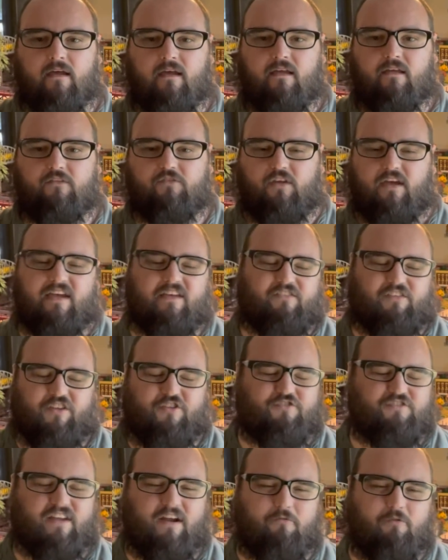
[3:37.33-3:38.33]
So like I said,
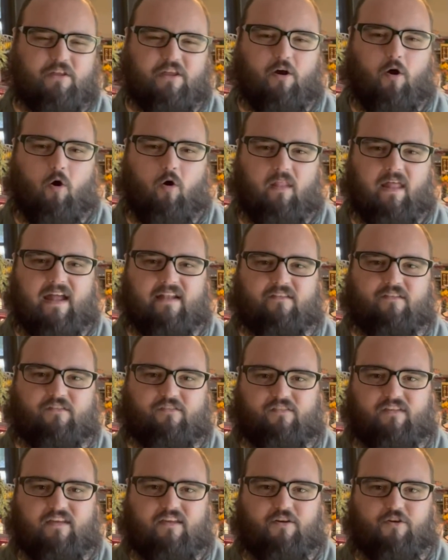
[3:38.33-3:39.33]
there's not really a whole lot to
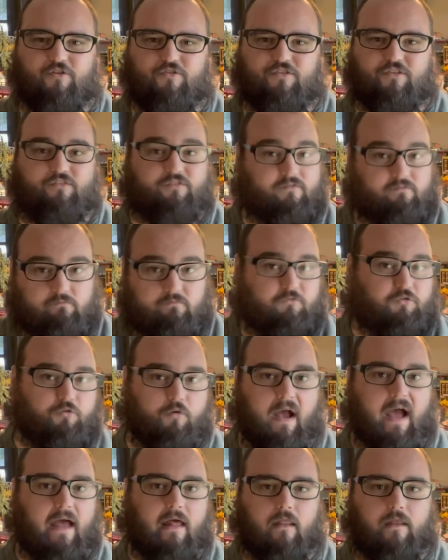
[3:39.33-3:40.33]
see here, just
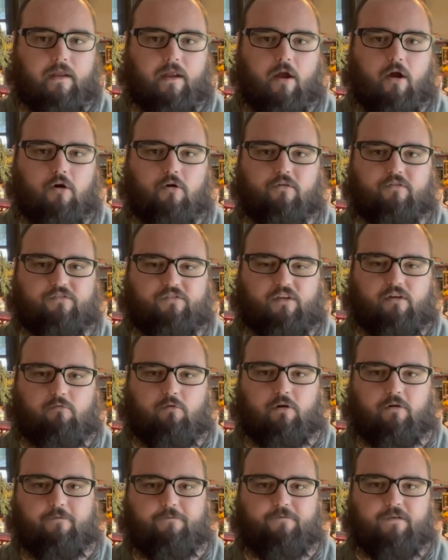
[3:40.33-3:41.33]
trial and error, seeing
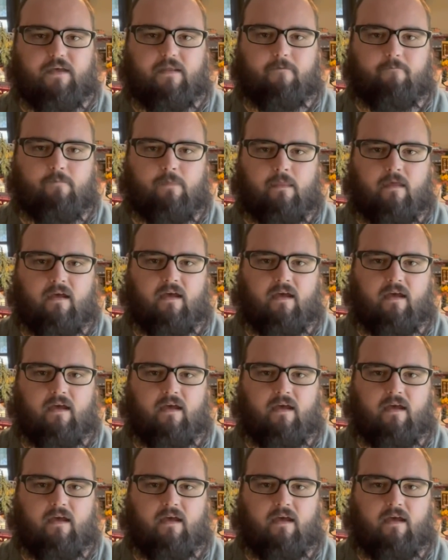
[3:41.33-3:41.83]
what'll fit.